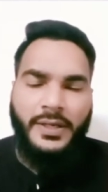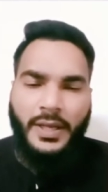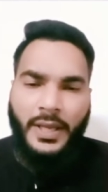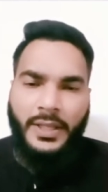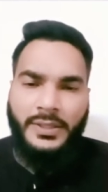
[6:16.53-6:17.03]

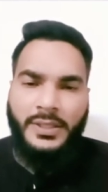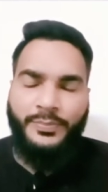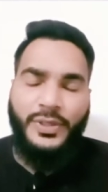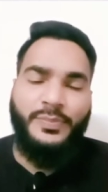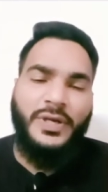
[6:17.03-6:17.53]
and the
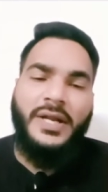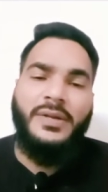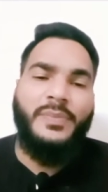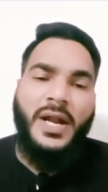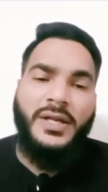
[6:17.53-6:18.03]
people are
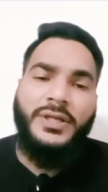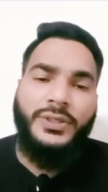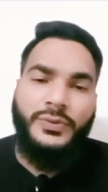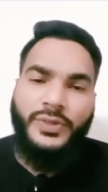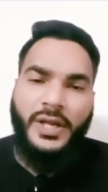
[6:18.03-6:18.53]
demanding
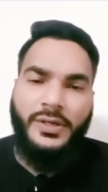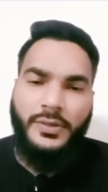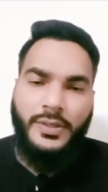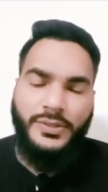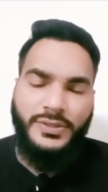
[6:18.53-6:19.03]
new
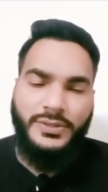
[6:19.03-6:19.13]
technologies.